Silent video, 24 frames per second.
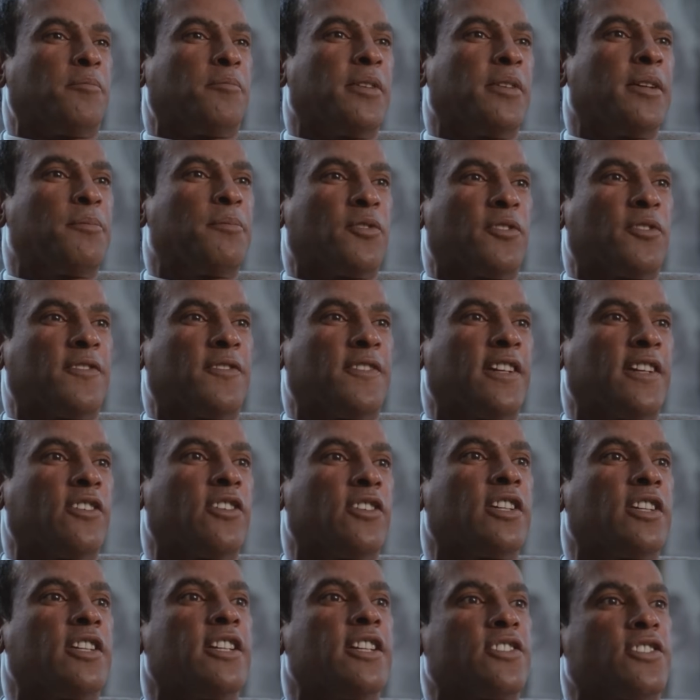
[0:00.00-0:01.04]
People were
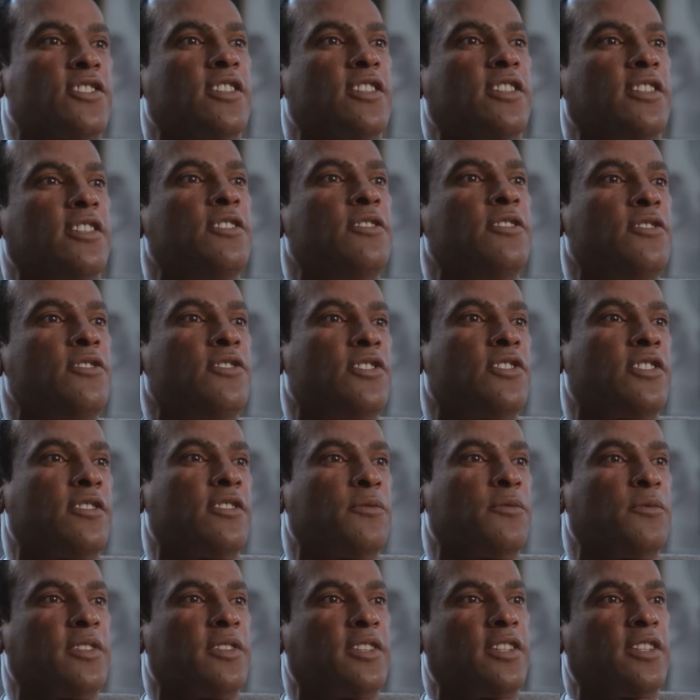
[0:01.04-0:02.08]
very
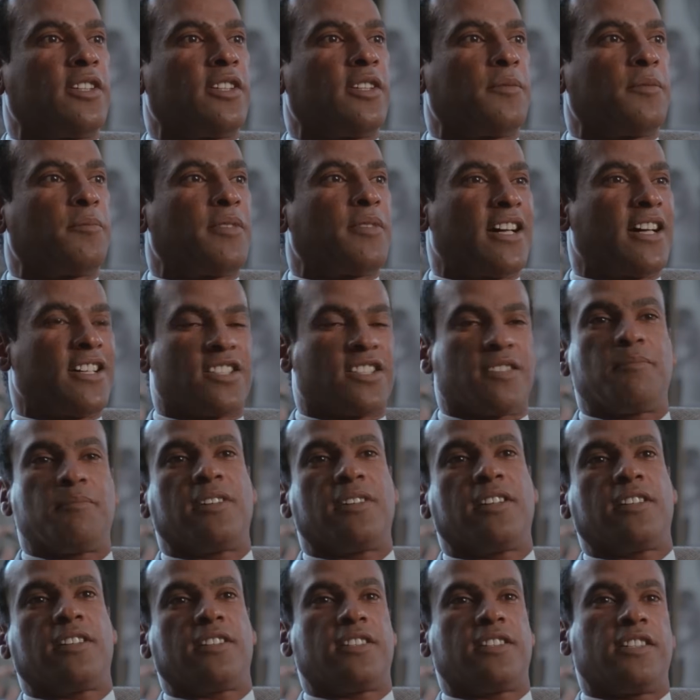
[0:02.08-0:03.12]
disillusioned with the
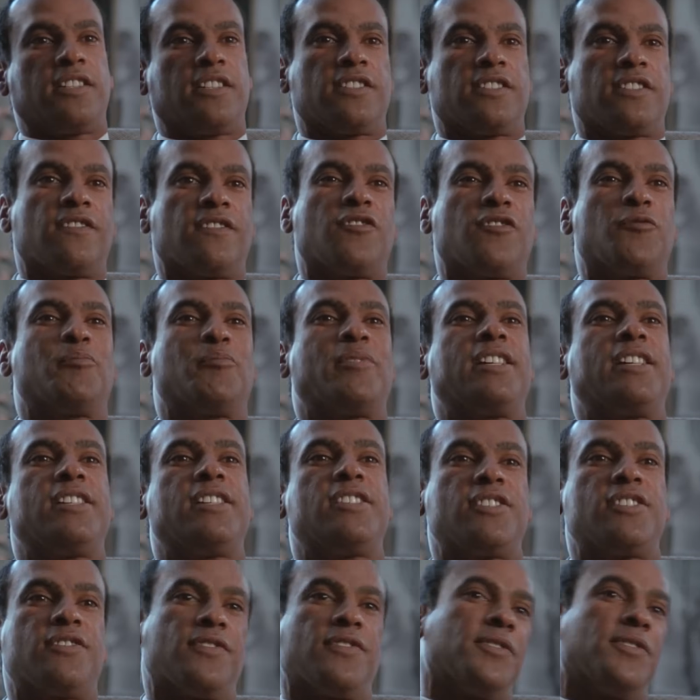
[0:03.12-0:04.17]
possibilities of a
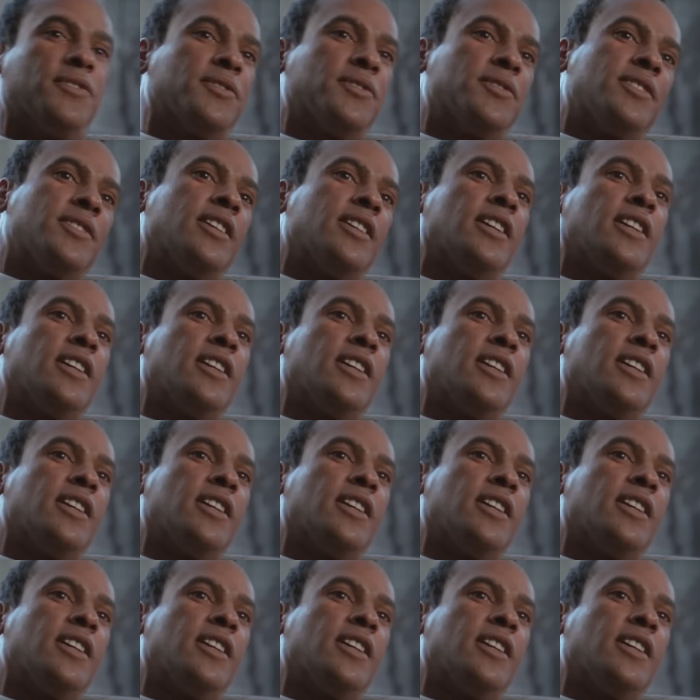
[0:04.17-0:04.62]
peaceful